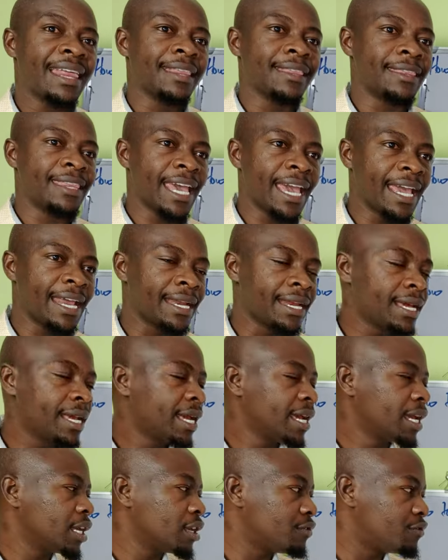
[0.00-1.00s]
Then
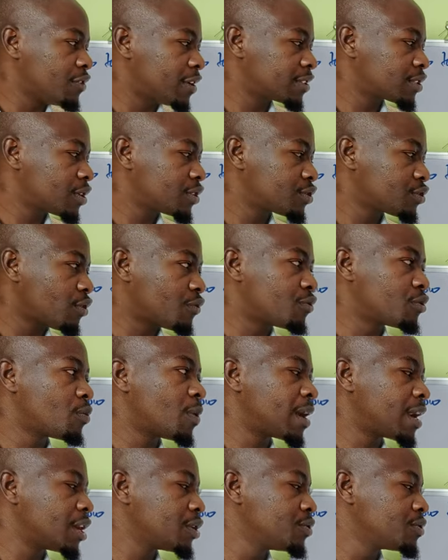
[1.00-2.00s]
if you ask yourself, if you
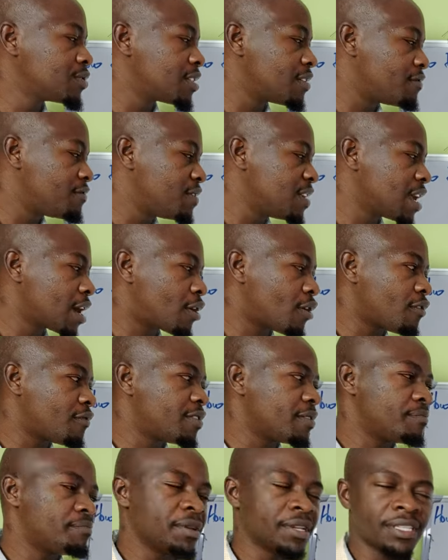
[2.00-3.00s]
want to use the vehicle
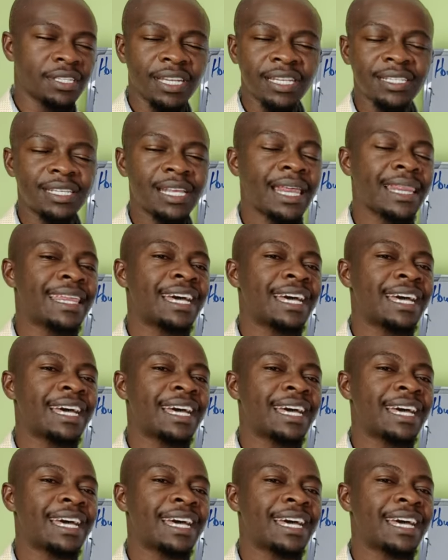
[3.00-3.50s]
of the business,